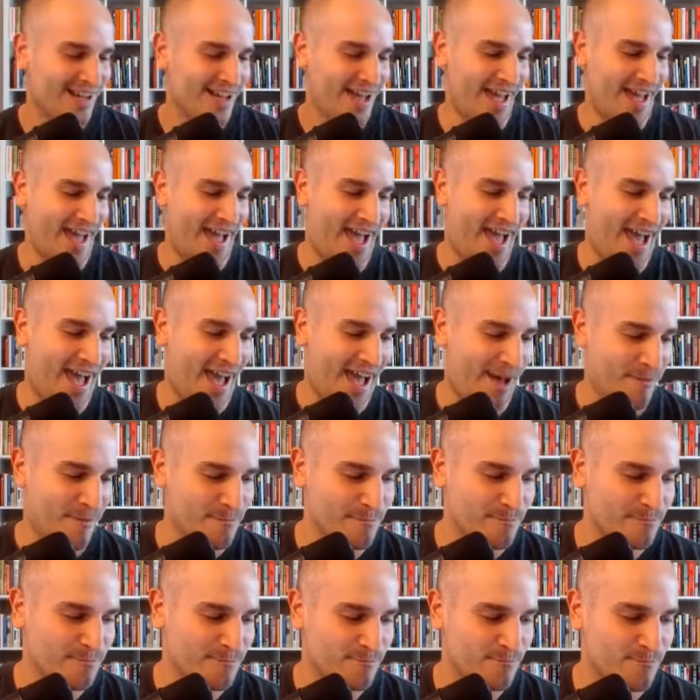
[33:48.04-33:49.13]
Awesome.
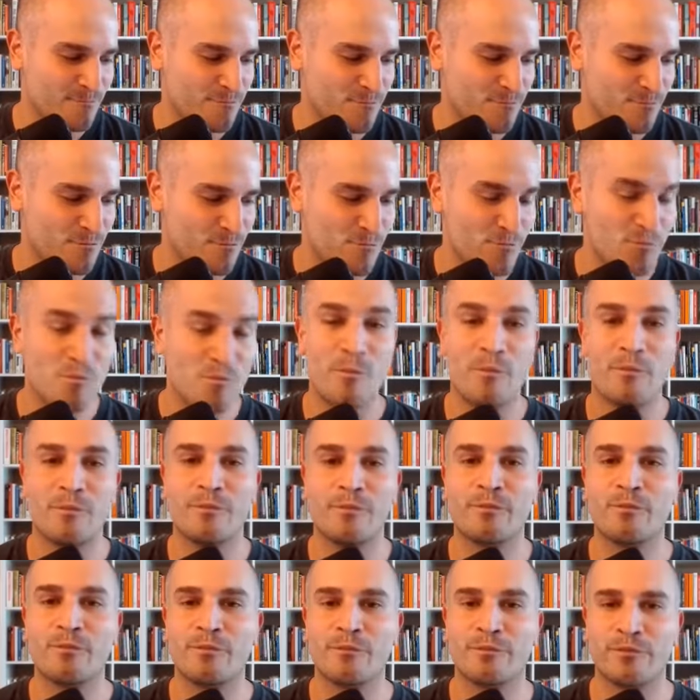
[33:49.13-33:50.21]
Um,
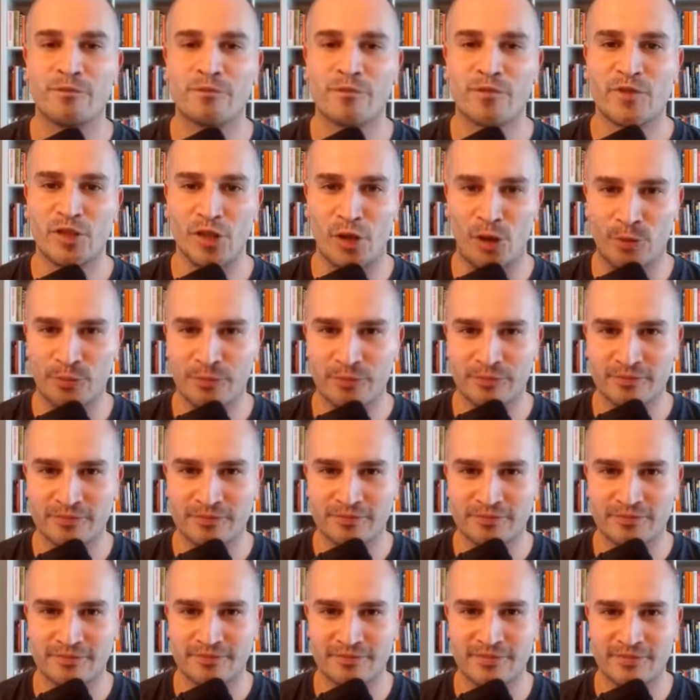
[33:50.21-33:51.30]
so
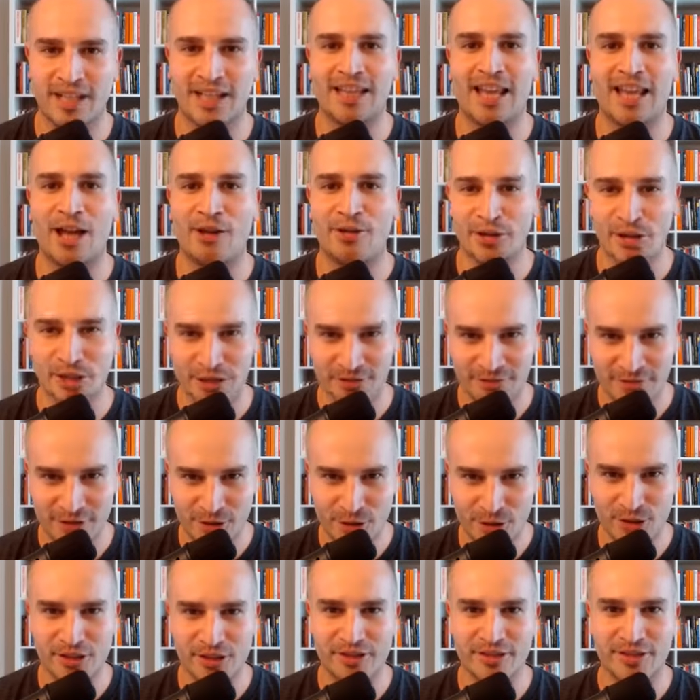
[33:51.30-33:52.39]
allow yourself to
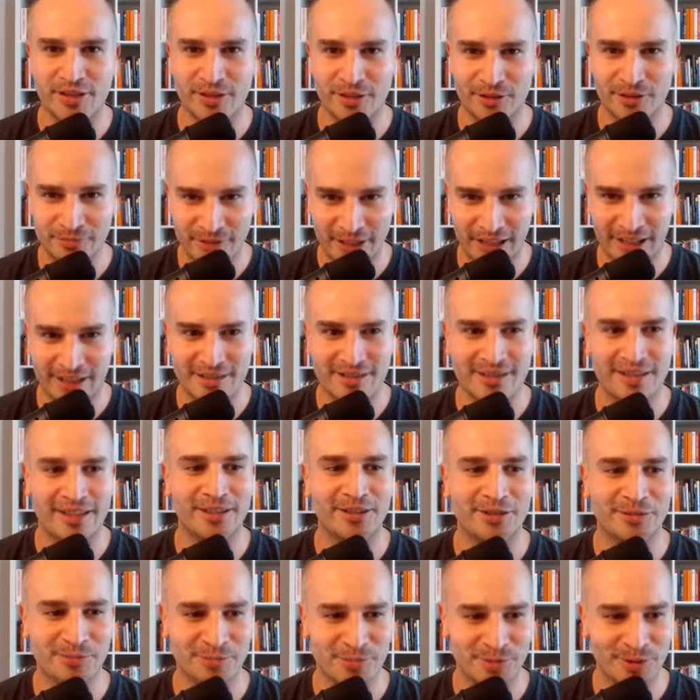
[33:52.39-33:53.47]
just, you know,
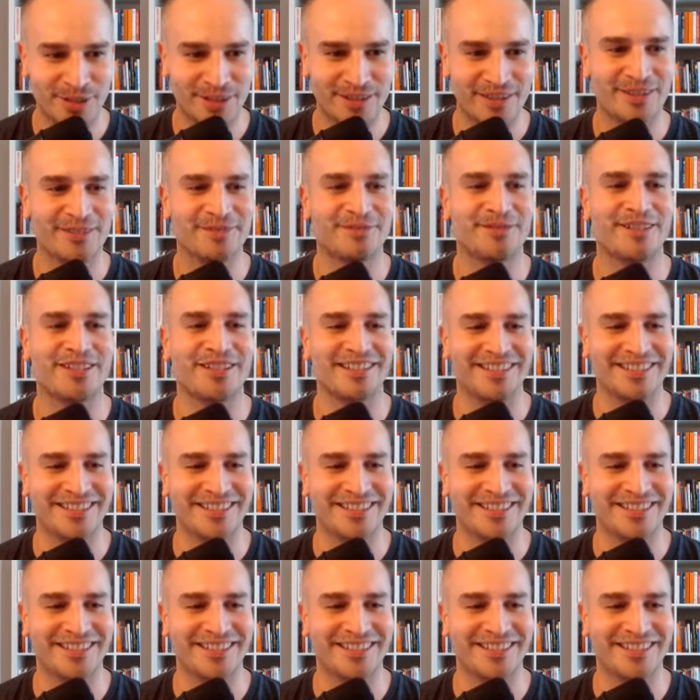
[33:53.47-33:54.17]
exhale, breathe. Yep.